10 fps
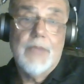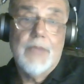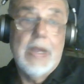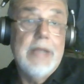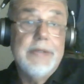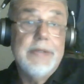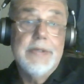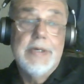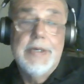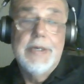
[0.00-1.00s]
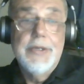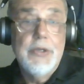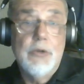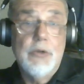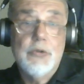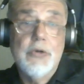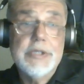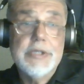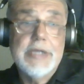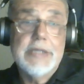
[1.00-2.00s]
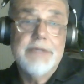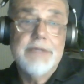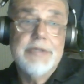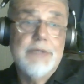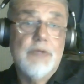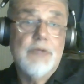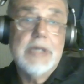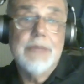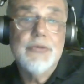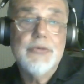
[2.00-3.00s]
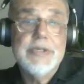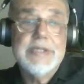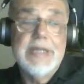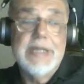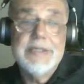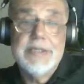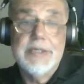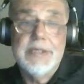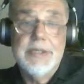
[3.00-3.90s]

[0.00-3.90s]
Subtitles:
And Turkish activity will come to a standstill